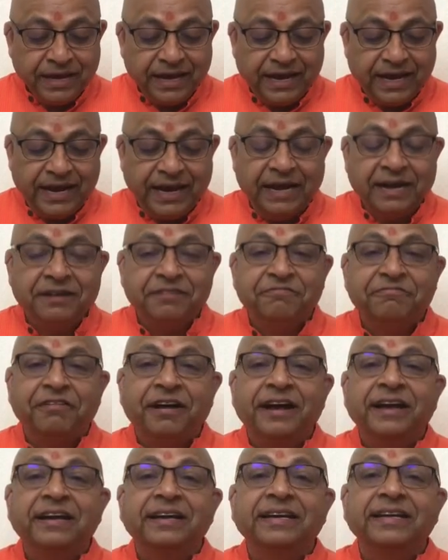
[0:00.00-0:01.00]
And
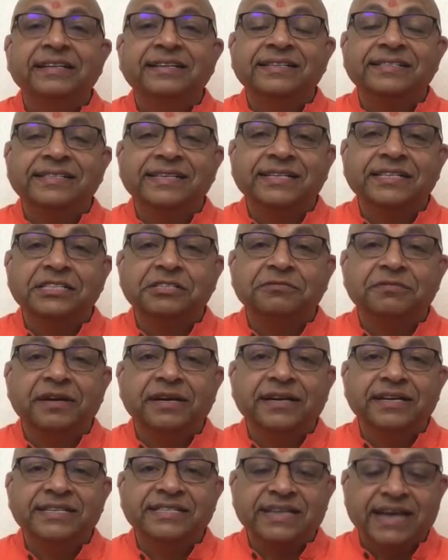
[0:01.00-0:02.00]
finally, the sixth one
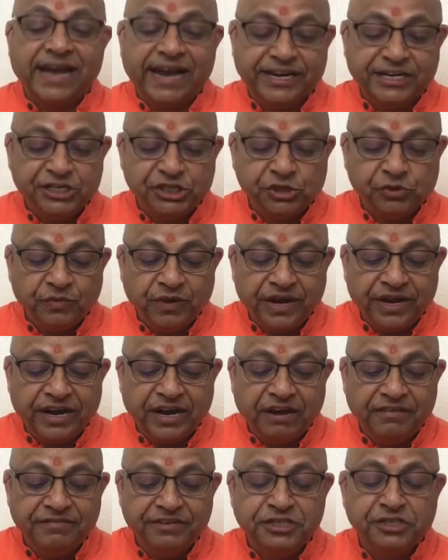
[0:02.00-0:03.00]
is
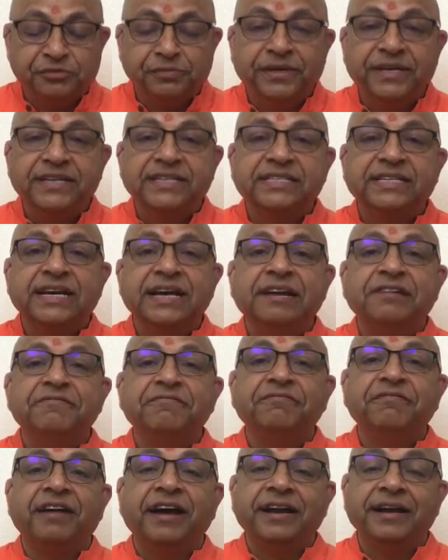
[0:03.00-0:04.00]
Aishwarya, which means
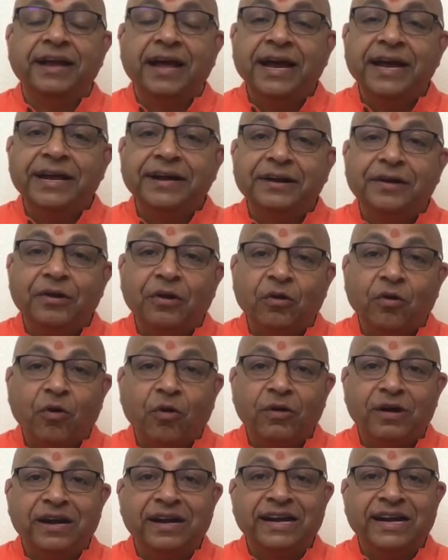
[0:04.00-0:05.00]
infinite
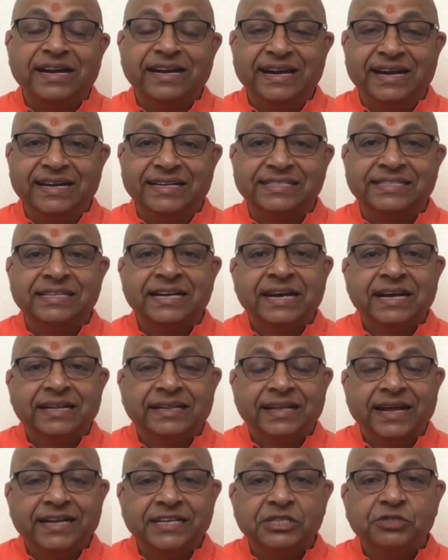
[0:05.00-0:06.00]
lordliness.
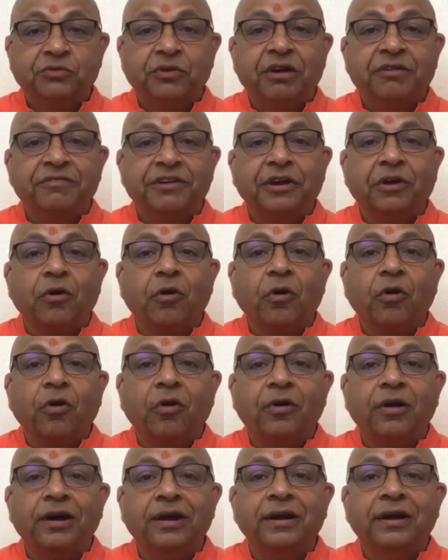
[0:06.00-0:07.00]
That's why we
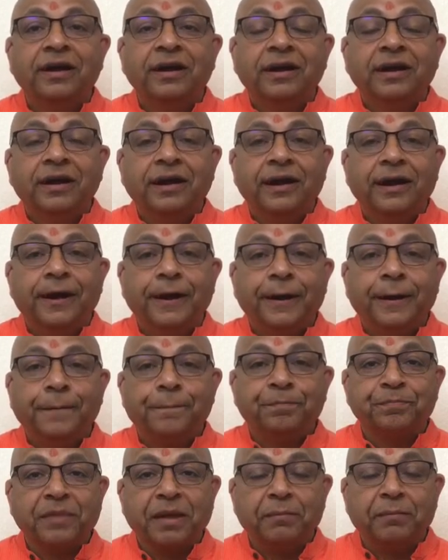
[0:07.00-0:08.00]
call
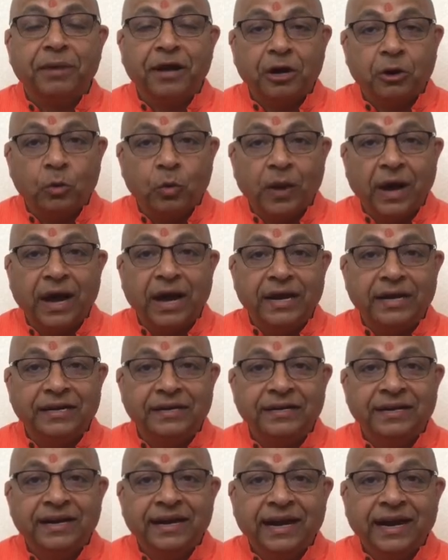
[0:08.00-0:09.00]
Bhagavan.
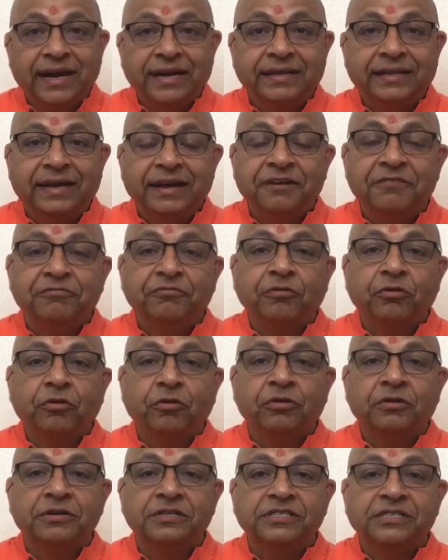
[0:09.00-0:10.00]
And
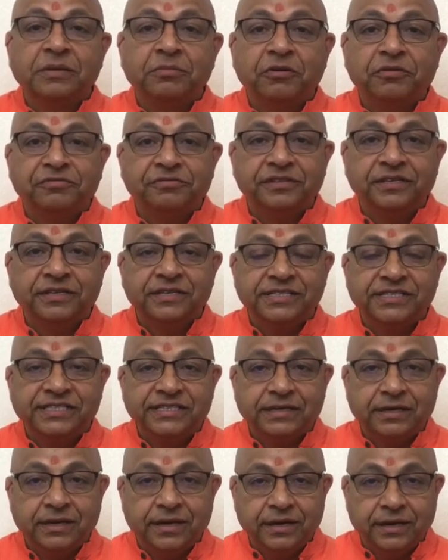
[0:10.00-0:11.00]
therefore, some of
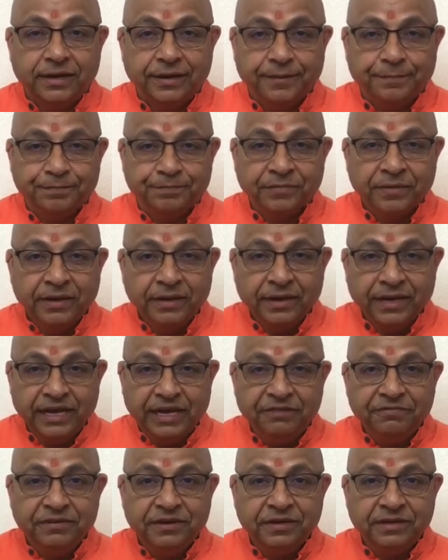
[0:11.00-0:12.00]
the
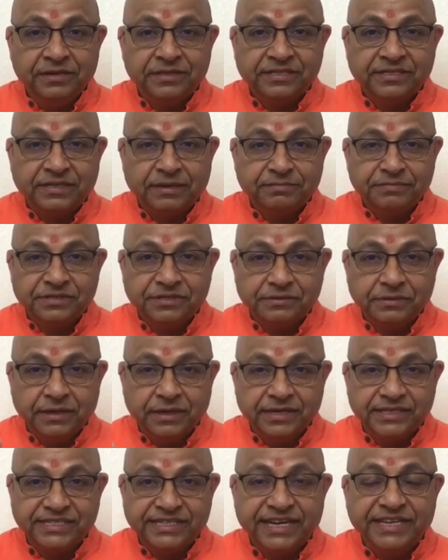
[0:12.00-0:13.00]
even some
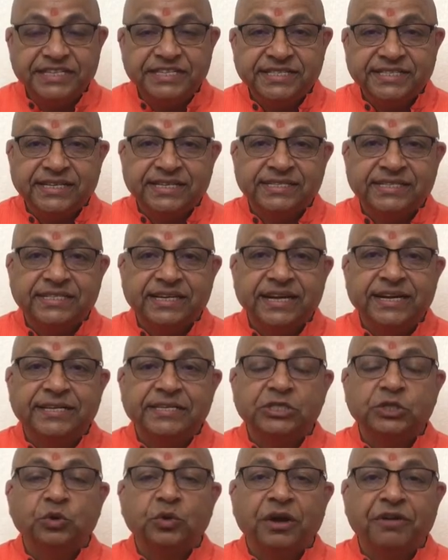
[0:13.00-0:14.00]
sages and
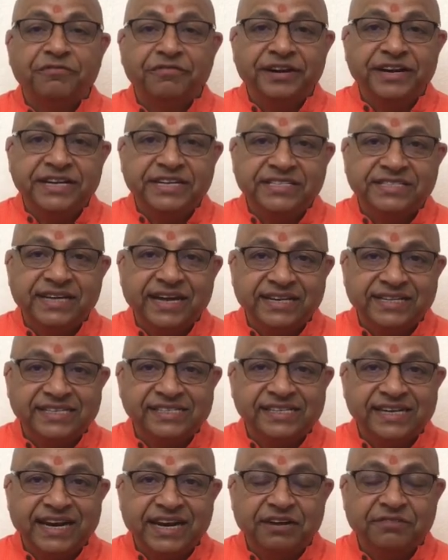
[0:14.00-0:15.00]
saints who have reached that
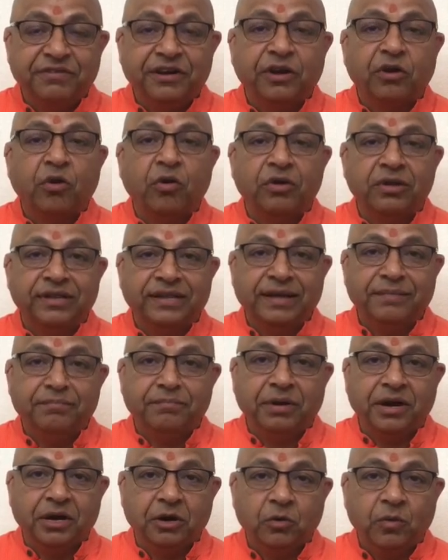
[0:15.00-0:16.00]
state, we call them
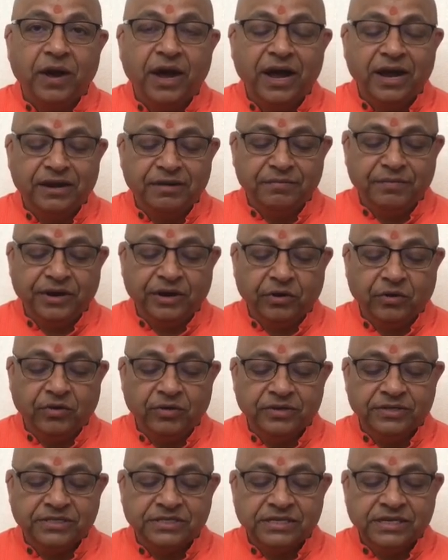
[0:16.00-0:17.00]
Bhagavan,
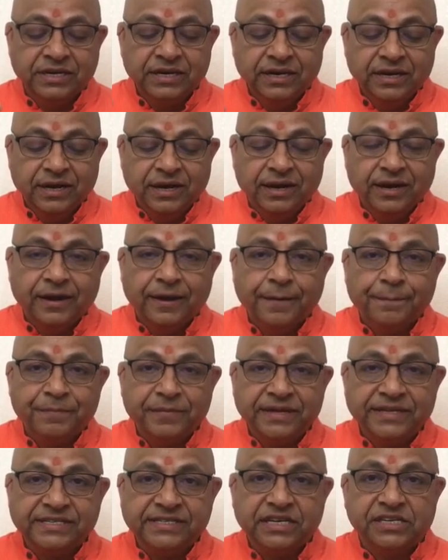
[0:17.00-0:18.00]
because
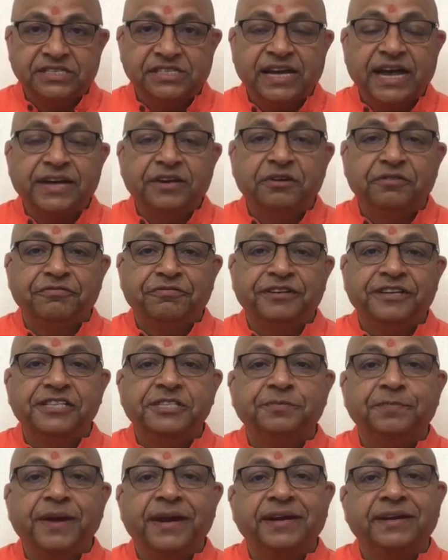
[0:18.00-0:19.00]
it's a sign of
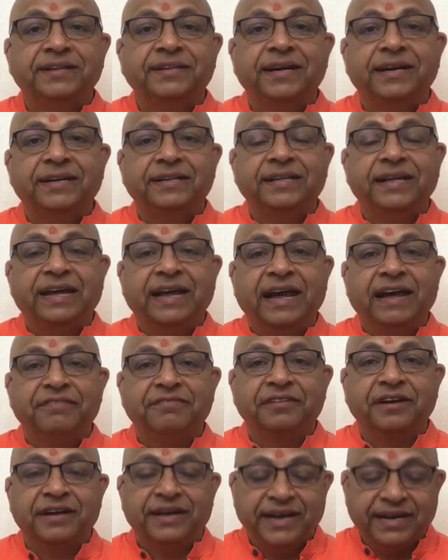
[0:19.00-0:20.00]
respect that they have
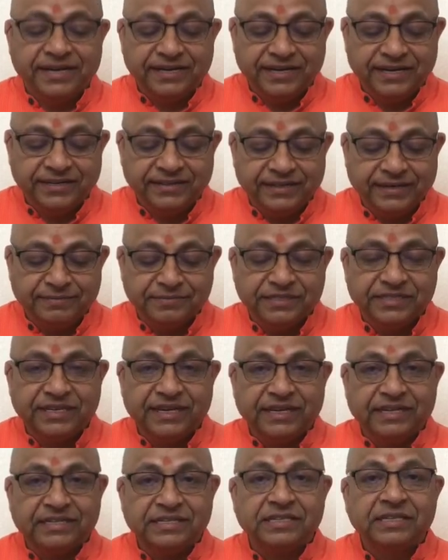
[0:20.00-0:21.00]
connected
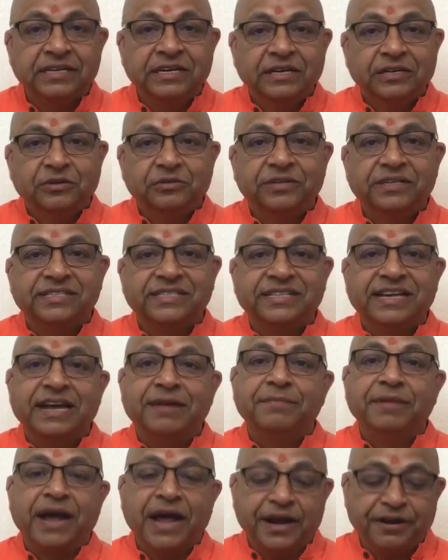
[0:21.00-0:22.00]
themselves to the
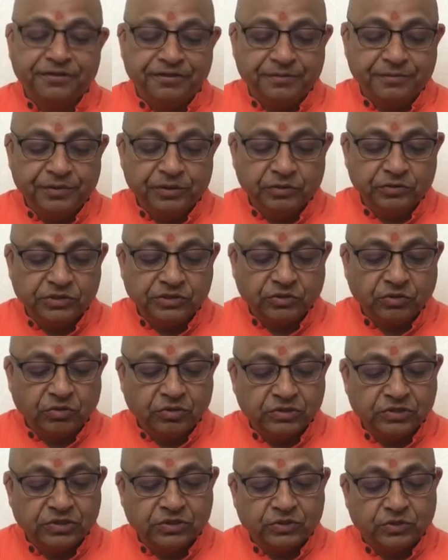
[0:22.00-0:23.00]
same attributes
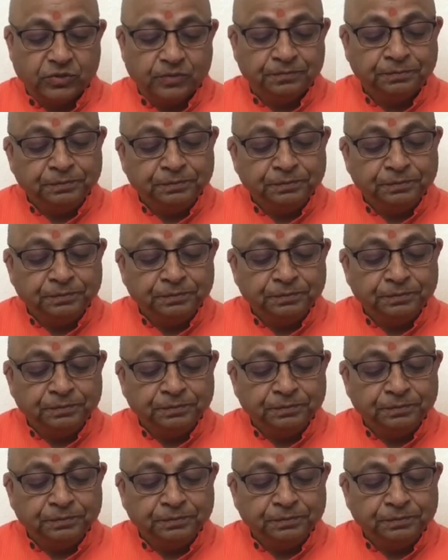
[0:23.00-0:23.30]
also.